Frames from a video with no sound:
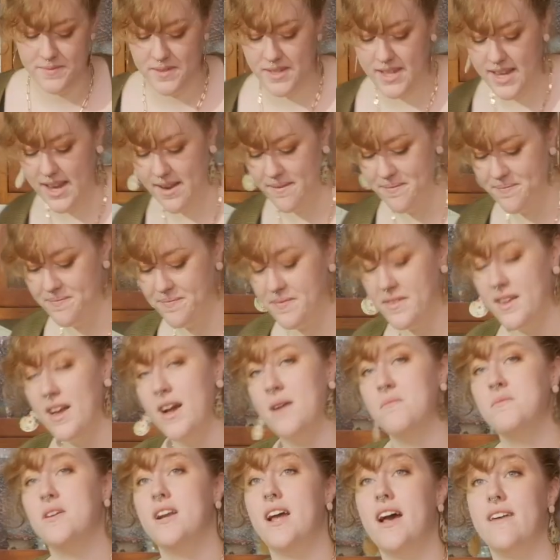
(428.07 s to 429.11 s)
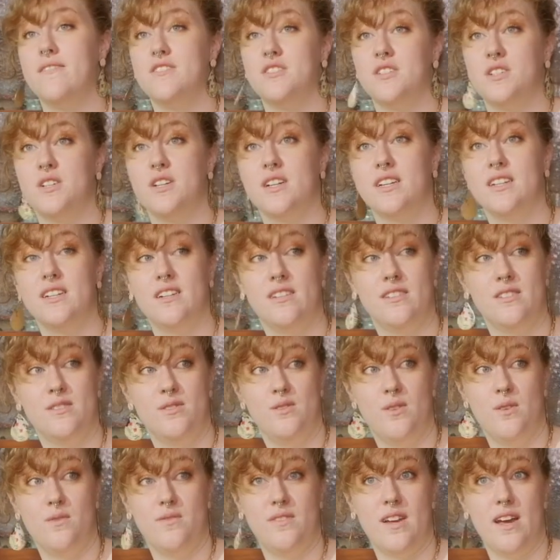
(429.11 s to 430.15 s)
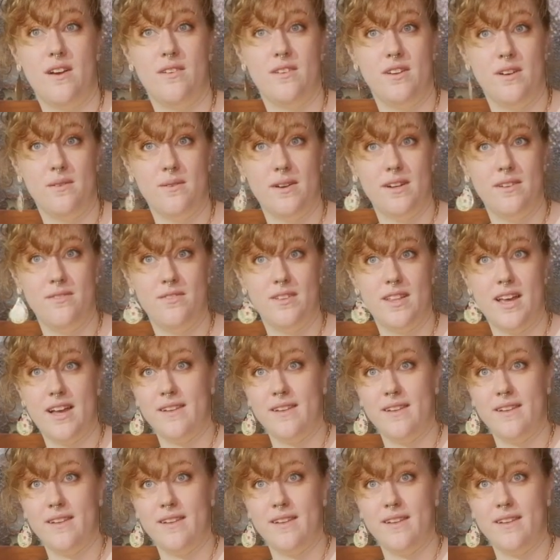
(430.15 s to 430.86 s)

Okay, I'm gonna have to cook it on the stove now. Are y'all ready for that?